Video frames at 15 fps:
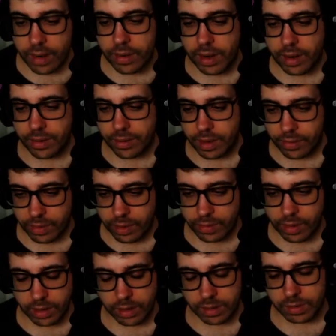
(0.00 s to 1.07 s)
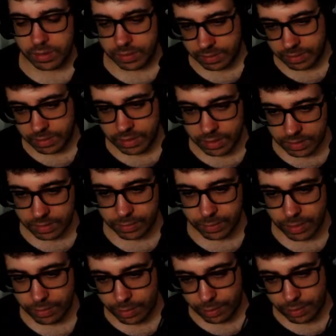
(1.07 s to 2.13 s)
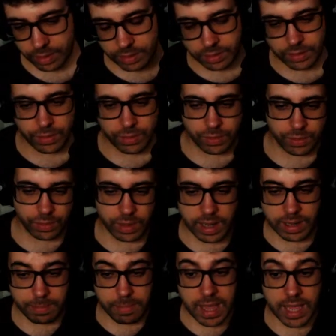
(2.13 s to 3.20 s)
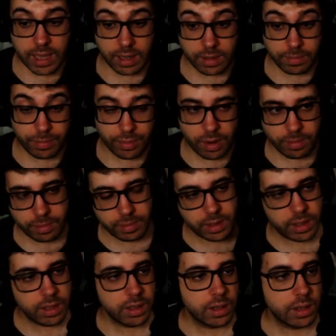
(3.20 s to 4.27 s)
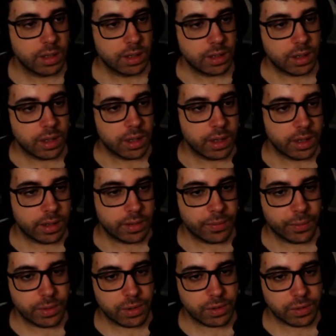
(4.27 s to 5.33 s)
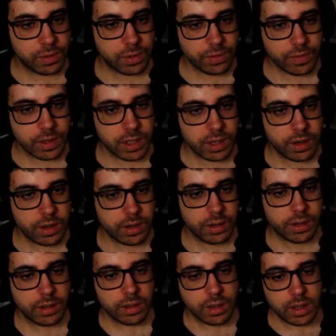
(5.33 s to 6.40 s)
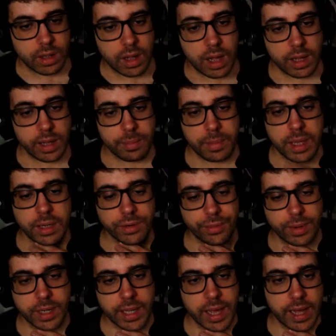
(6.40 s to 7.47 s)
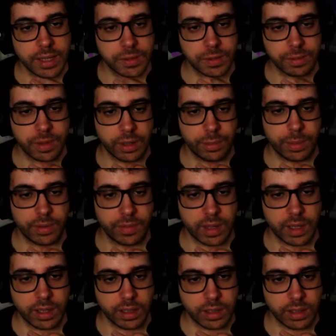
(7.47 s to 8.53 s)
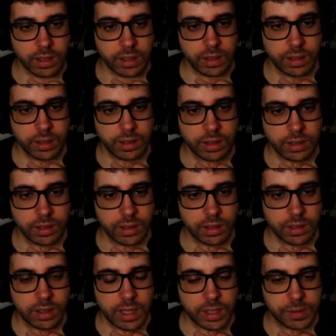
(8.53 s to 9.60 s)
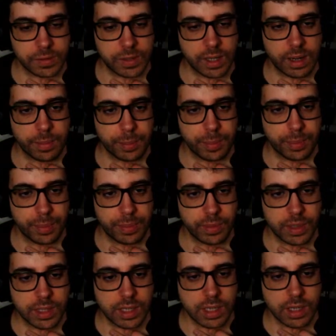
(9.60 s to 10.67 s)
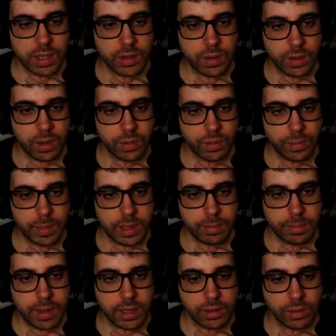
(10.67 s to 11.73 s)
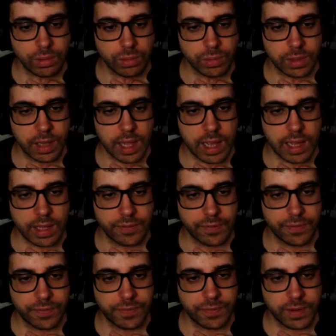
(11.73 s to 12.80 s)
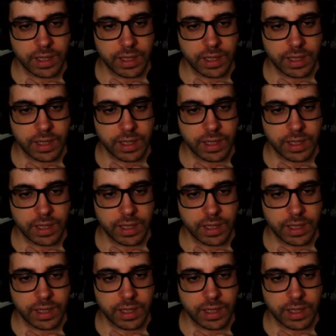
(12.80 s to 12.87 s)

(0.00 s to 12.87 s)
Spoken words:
All right. Okay. This is what we want to do in main probably, which is over here. Oh yeah, main already has a little bit of a, yeah, setup here, load main menu, lose life.